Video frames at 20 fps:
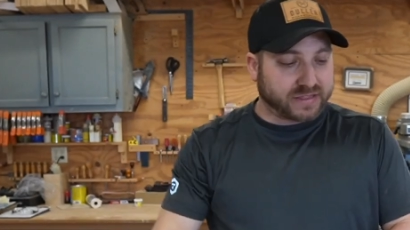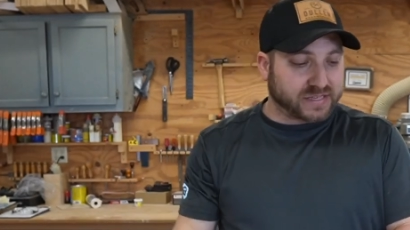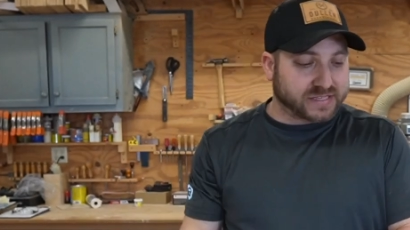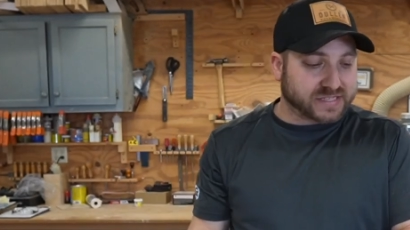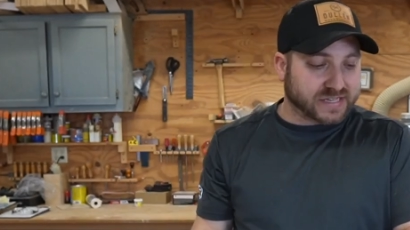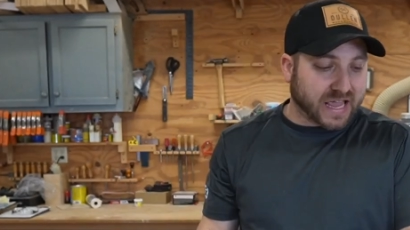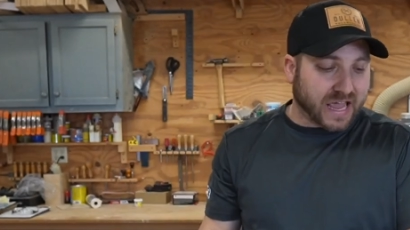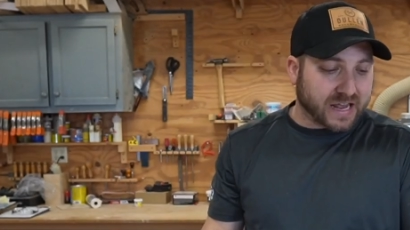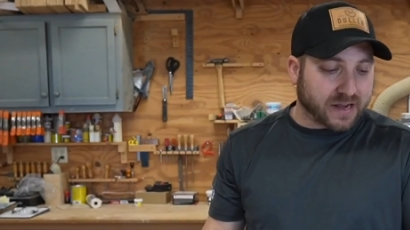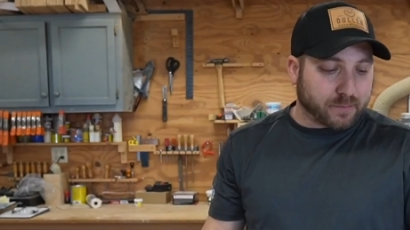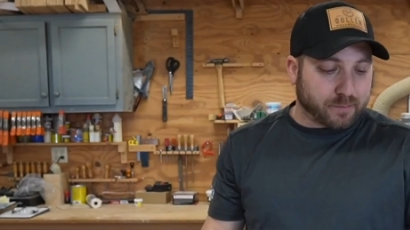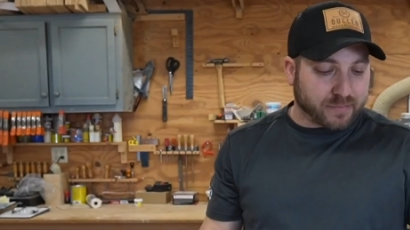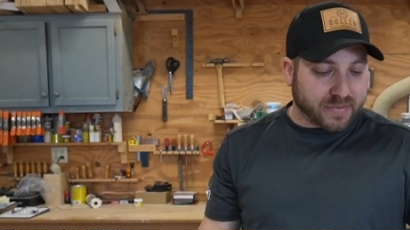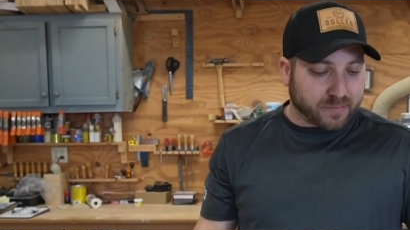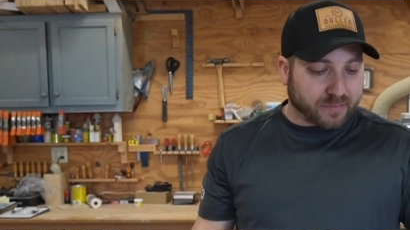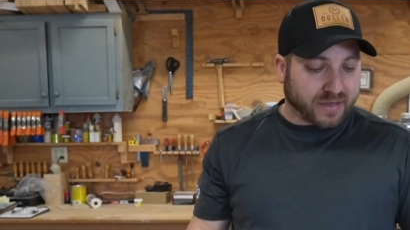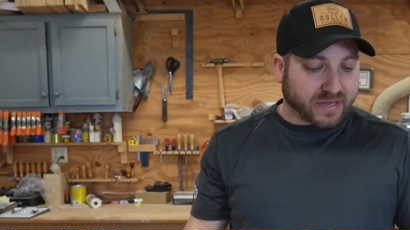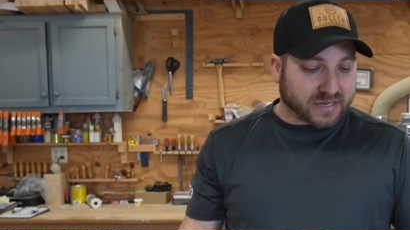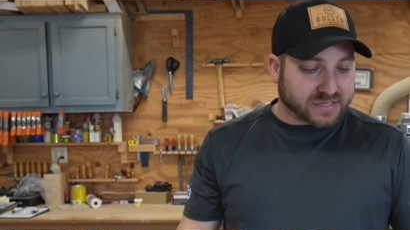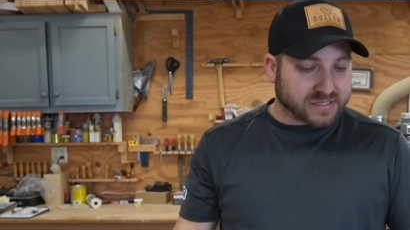This kind of
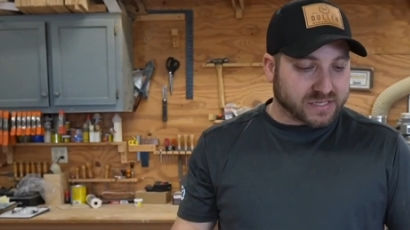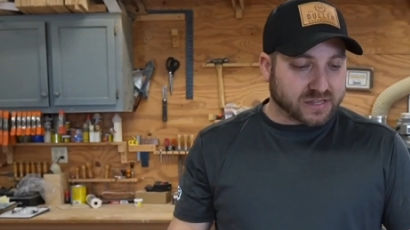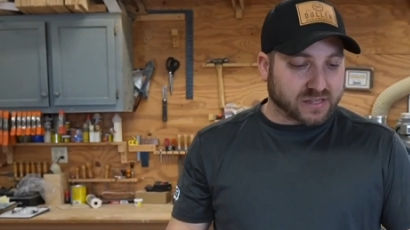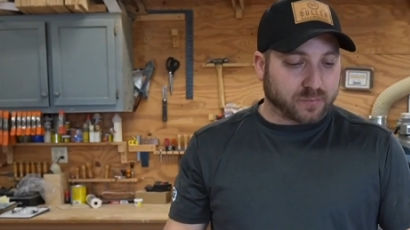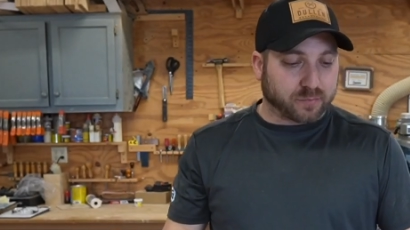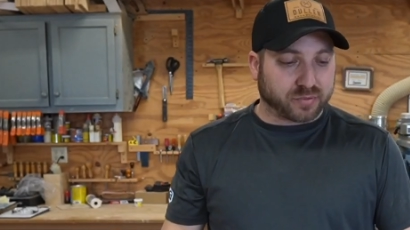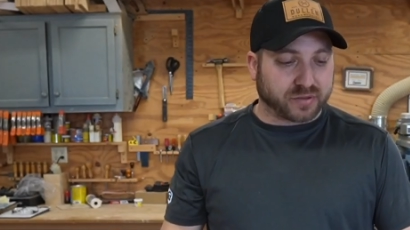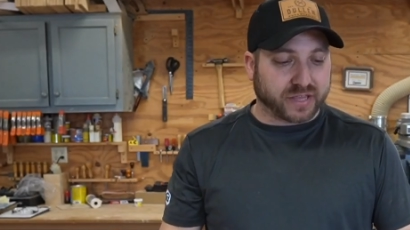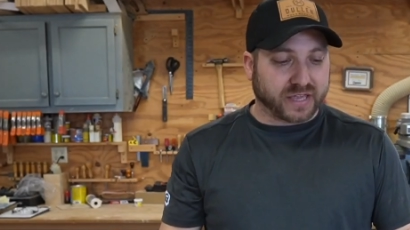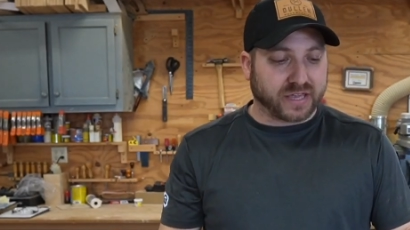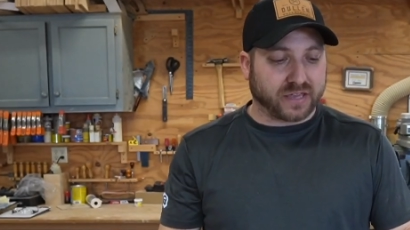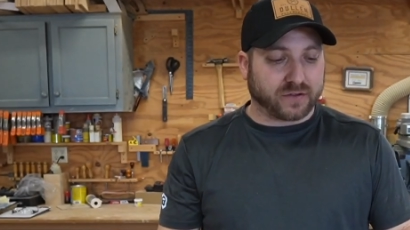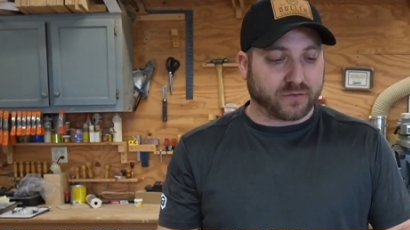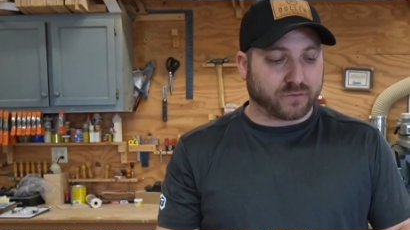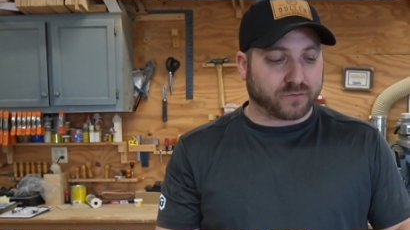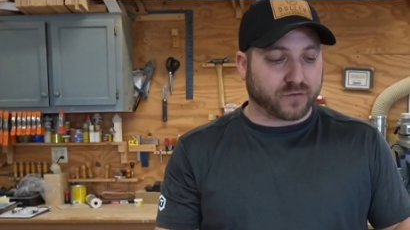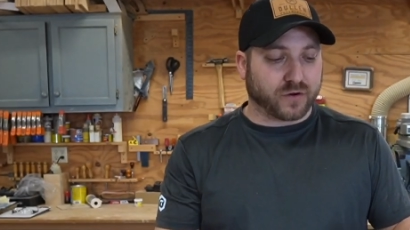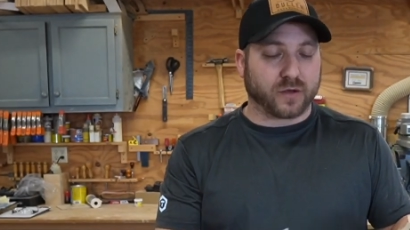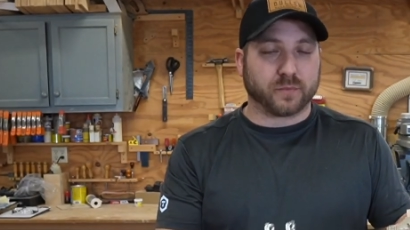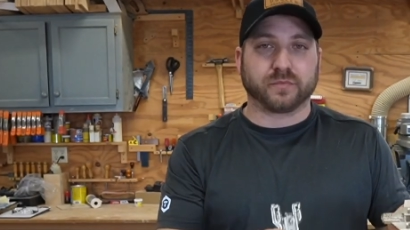mimics the plate
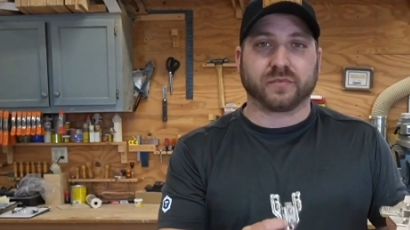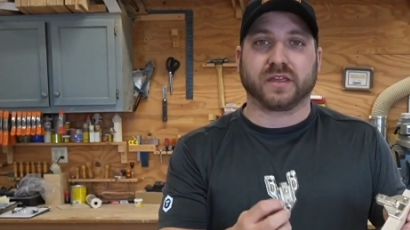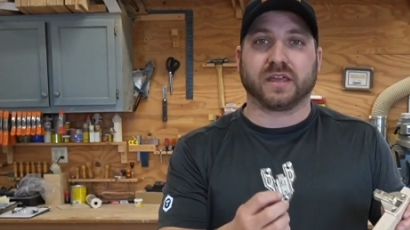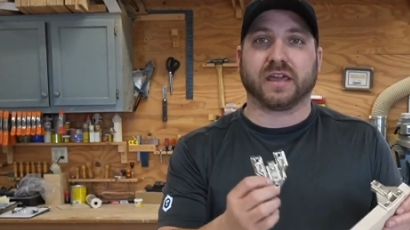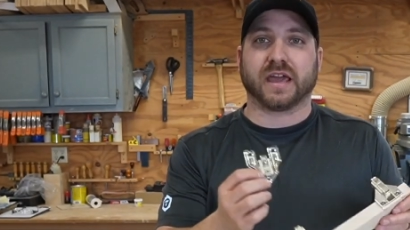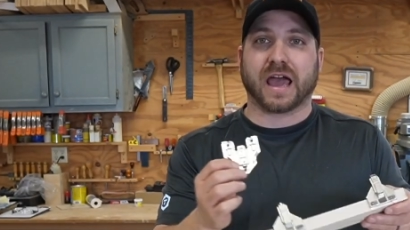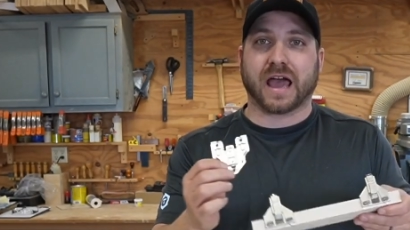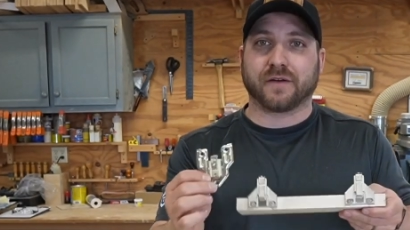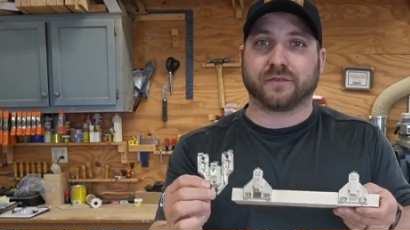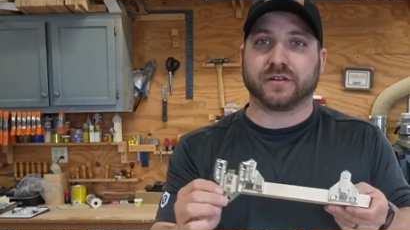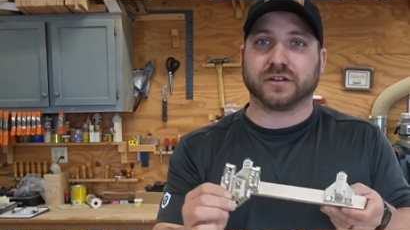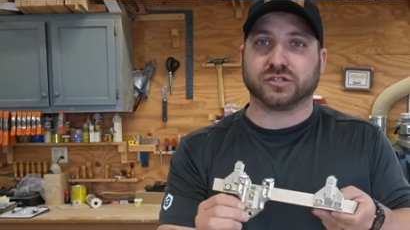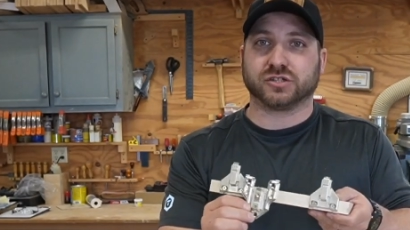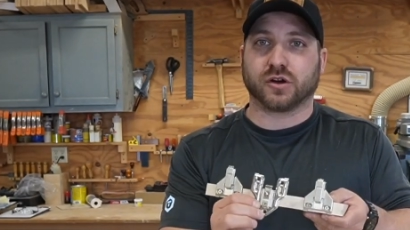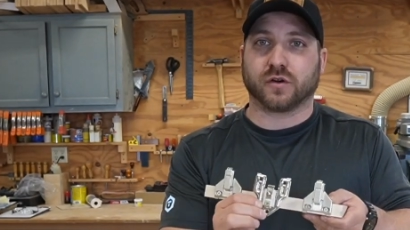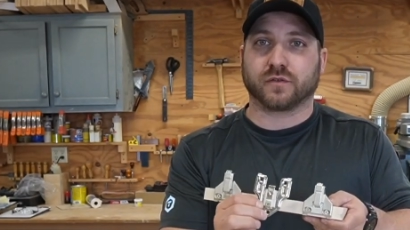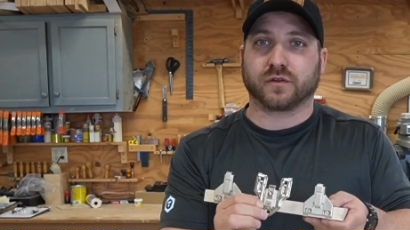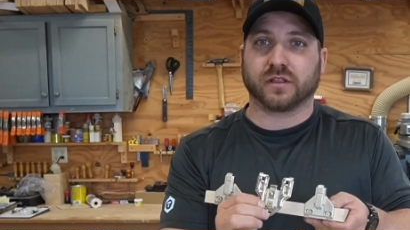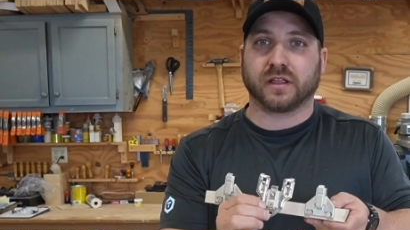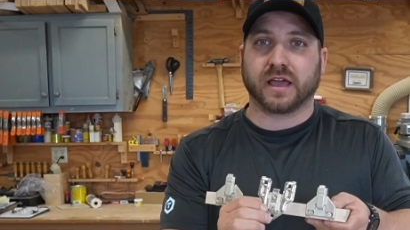from the 1/2-inch
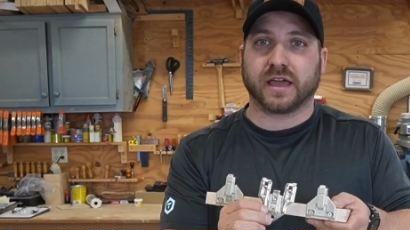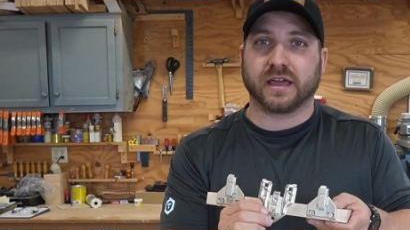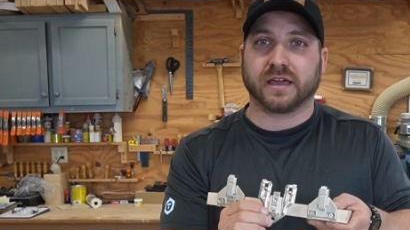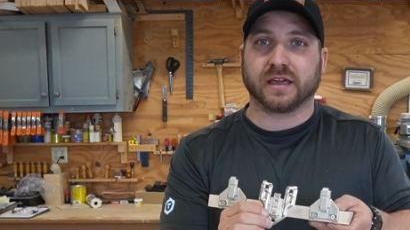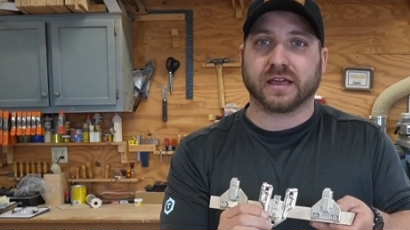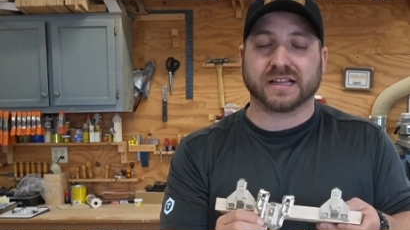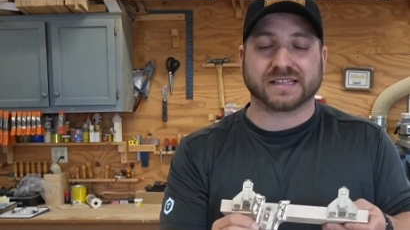overlay.